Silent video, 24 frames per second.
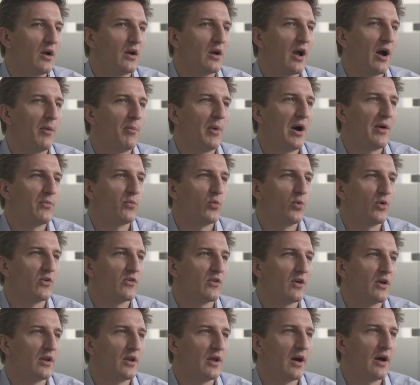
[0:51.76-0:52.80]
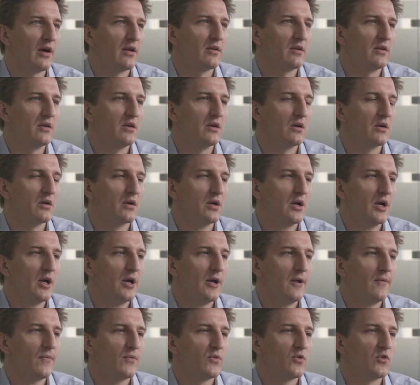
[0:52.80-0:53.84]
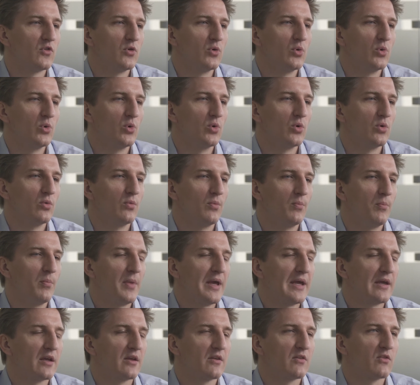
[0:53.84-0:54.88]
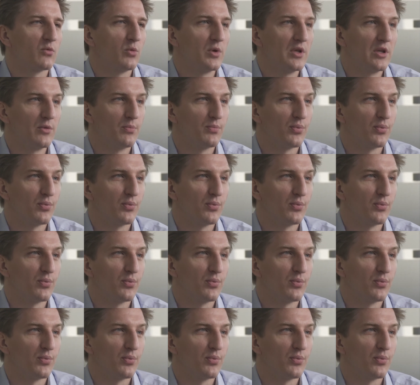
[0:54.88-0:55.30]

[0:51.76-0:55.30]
come up with an idea to make 3D